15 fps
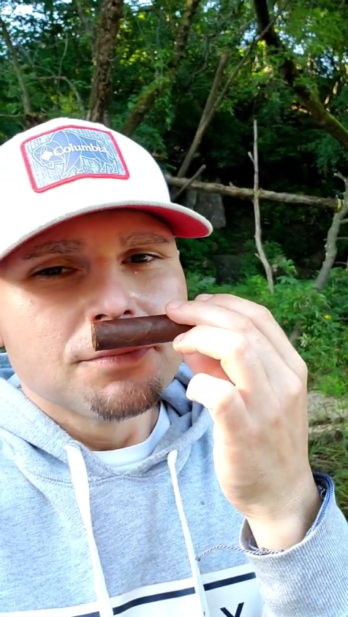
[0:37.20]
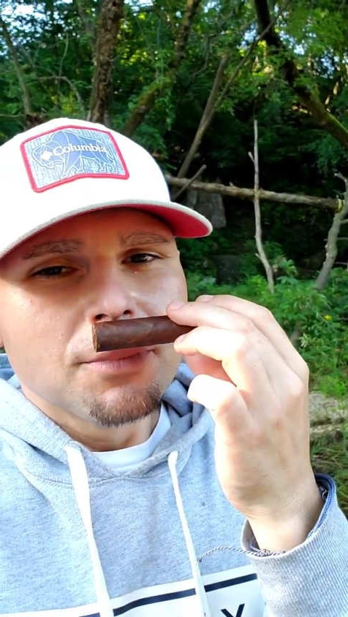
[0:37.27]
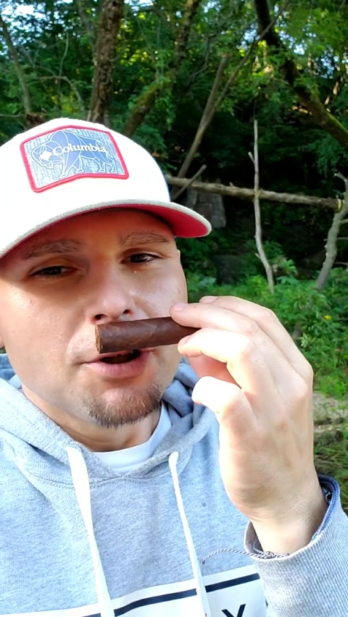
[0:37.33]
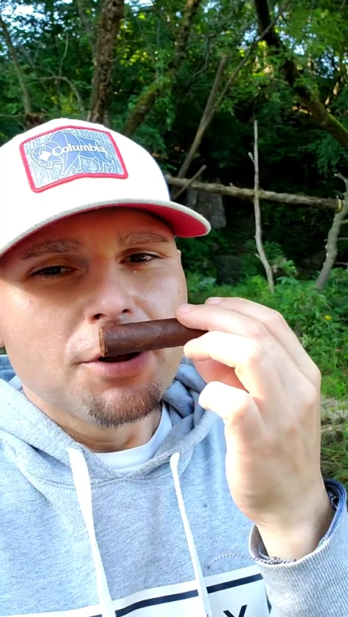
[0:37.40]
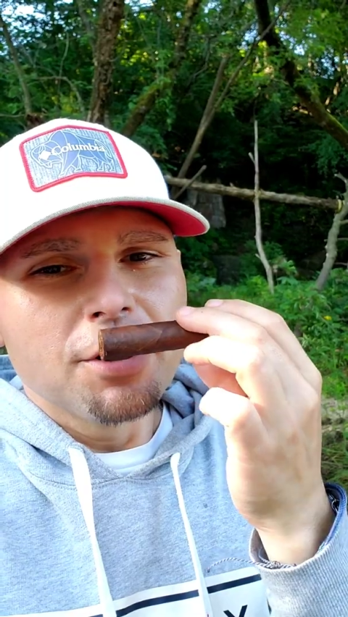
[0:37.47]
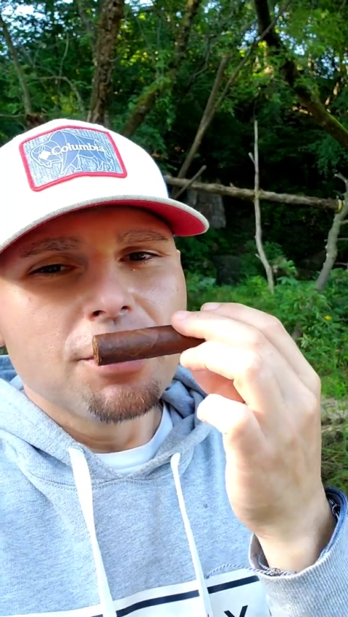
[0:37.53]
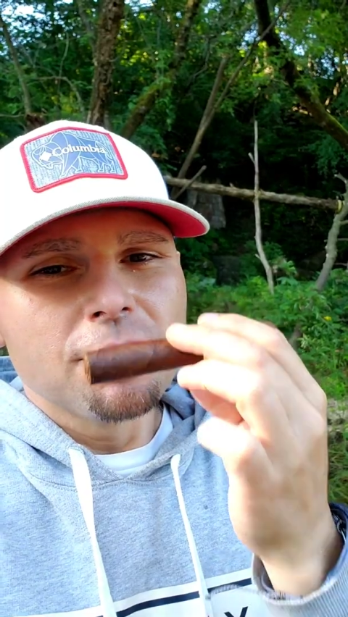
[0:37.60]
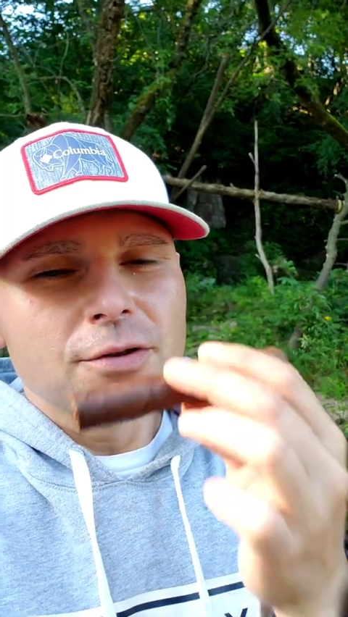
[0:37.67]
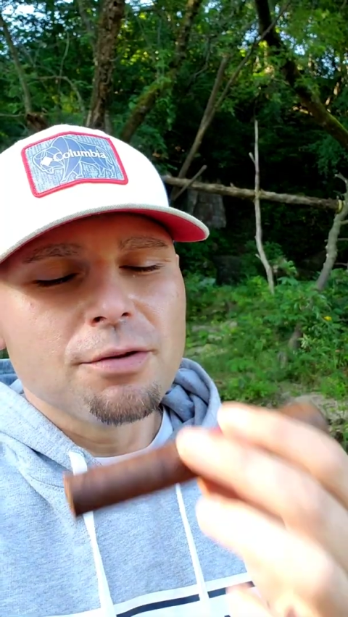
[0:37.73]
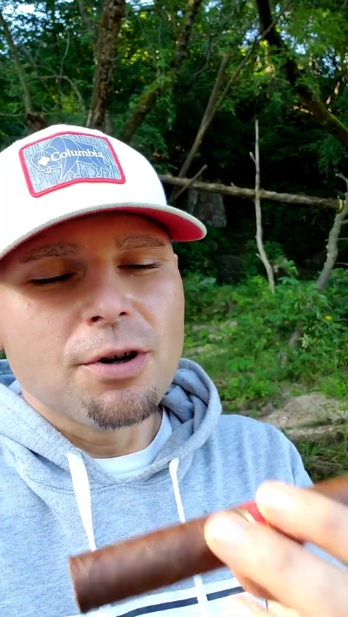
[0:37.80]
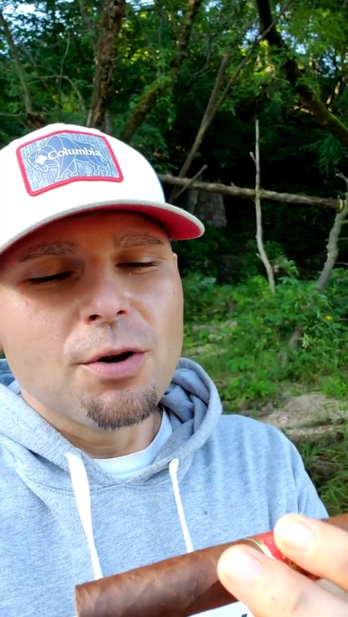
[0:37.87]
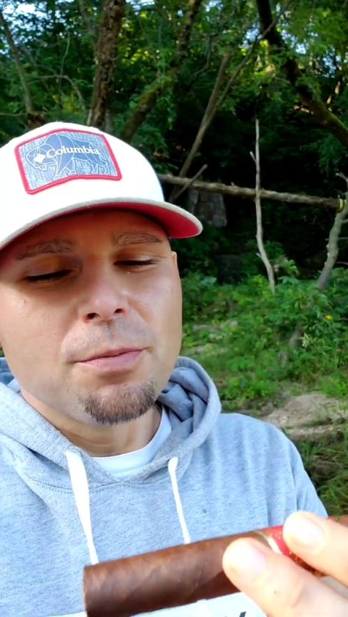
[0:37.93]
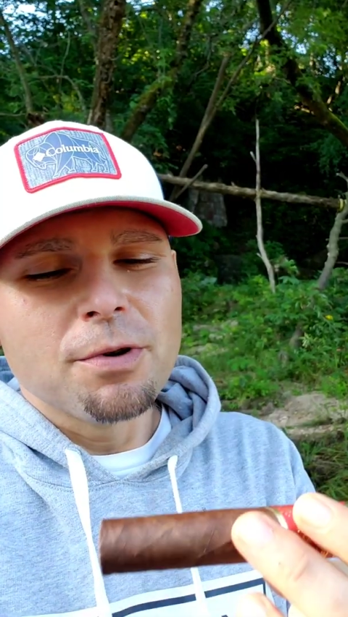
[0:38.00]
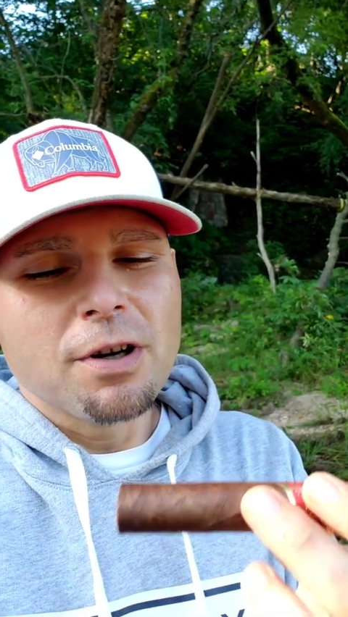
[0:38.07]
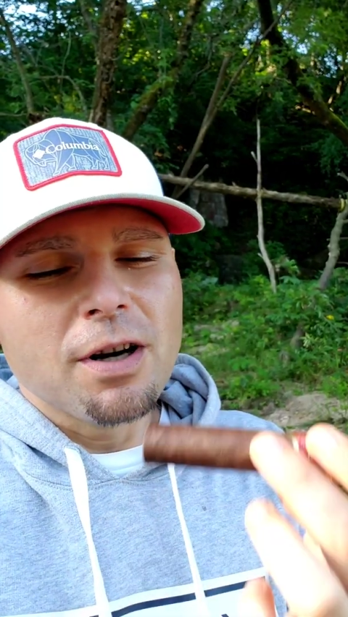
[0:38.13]
Pretty good
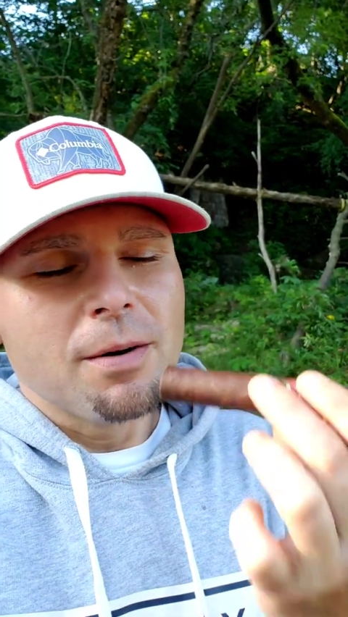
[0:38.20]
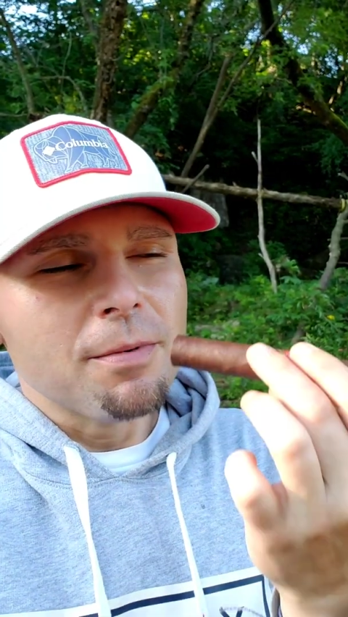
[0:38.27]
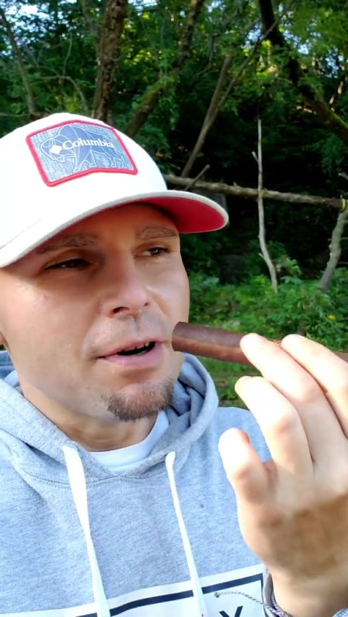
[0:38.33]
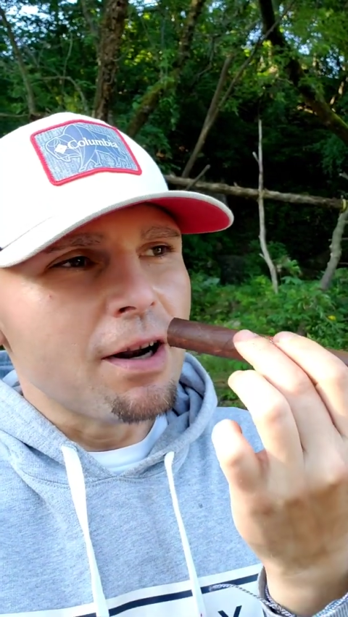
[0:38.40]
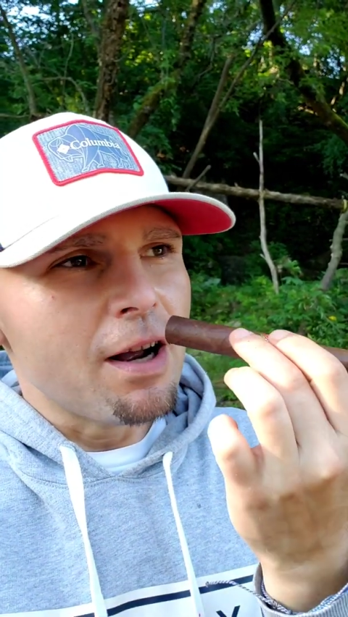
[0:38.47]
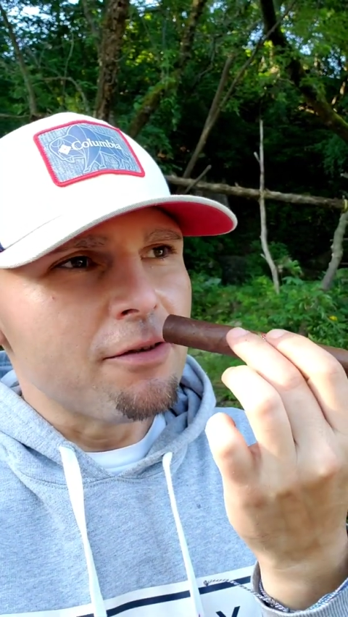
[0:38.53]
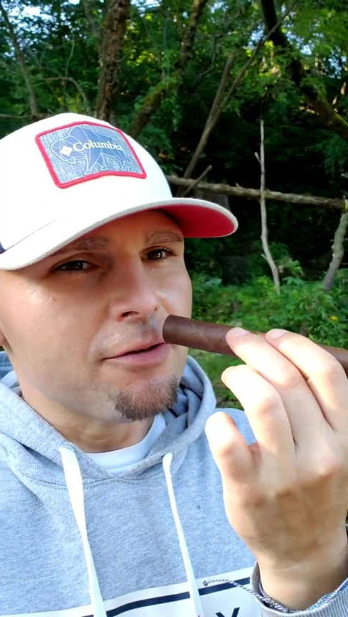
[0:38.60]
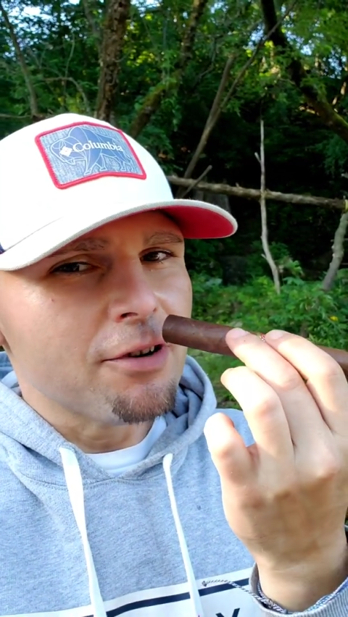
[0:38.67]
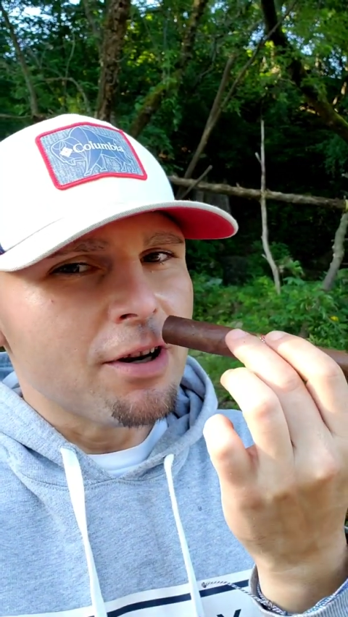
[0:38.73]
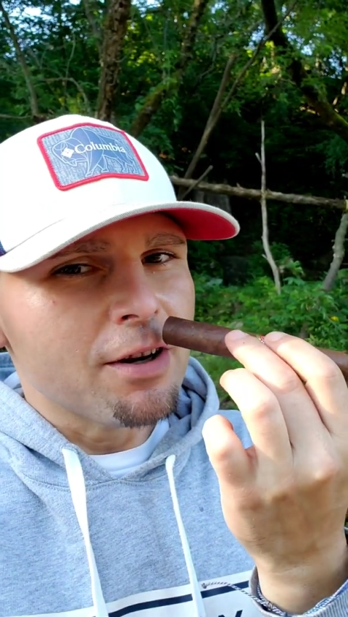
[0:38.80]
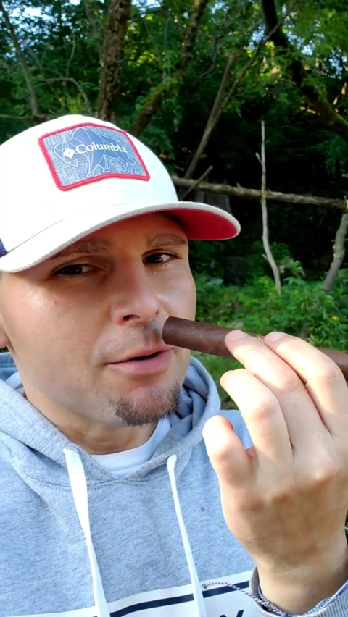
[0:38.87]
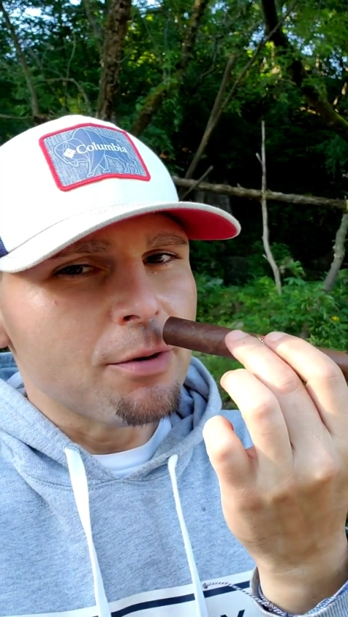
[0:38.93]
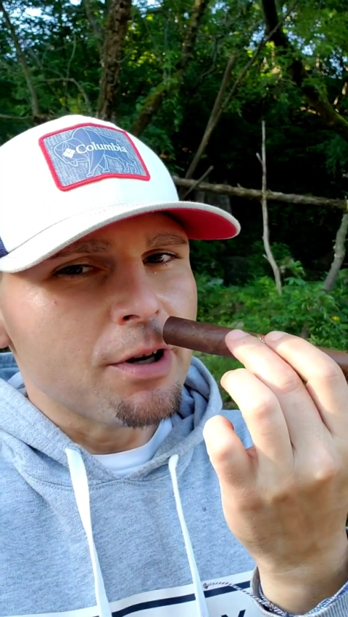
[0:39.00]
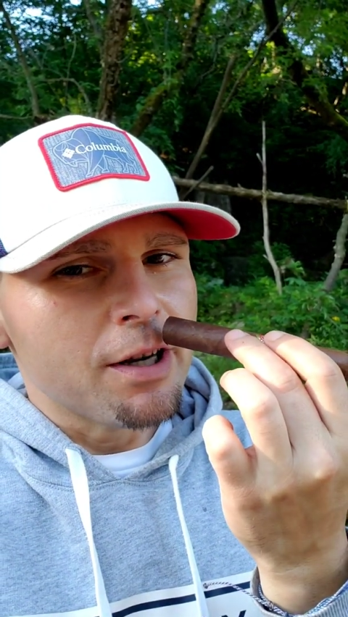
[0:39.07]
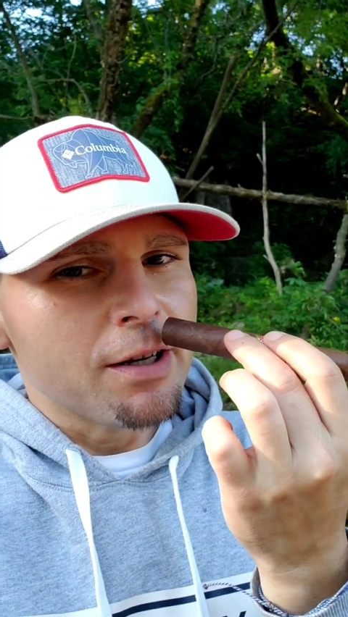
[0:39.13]
aroma coming off right
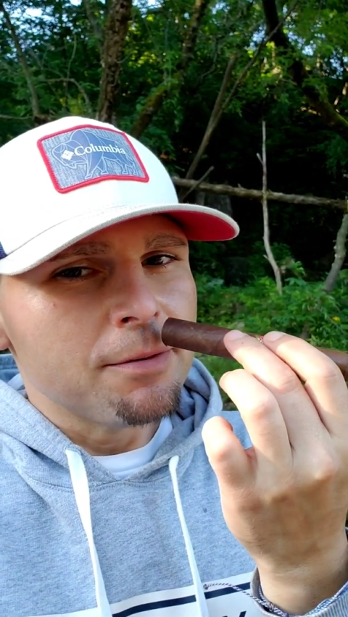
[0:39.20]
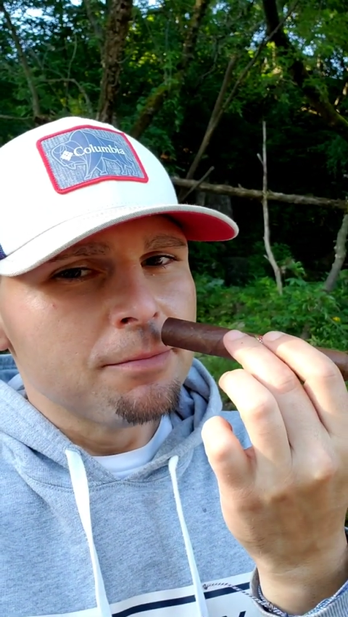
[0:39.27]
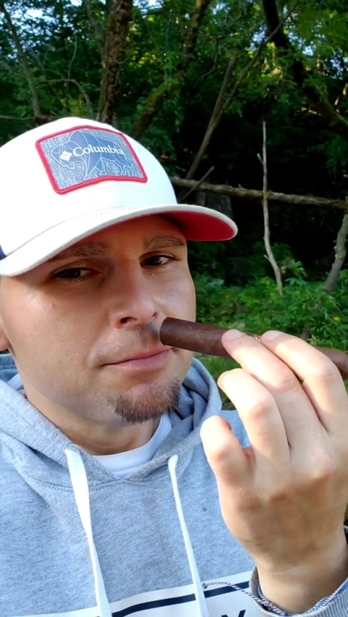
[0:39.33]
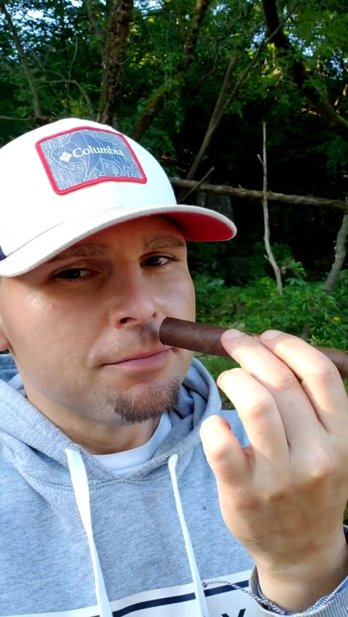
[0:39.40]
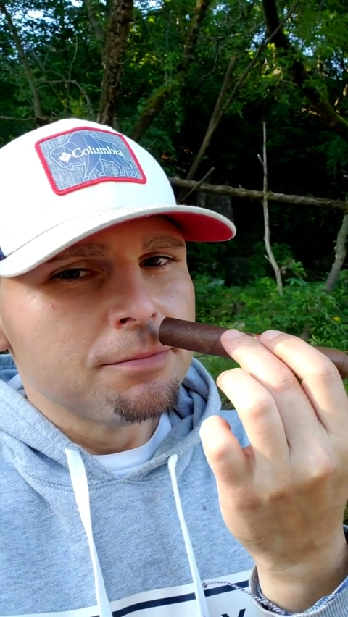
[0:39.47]
away.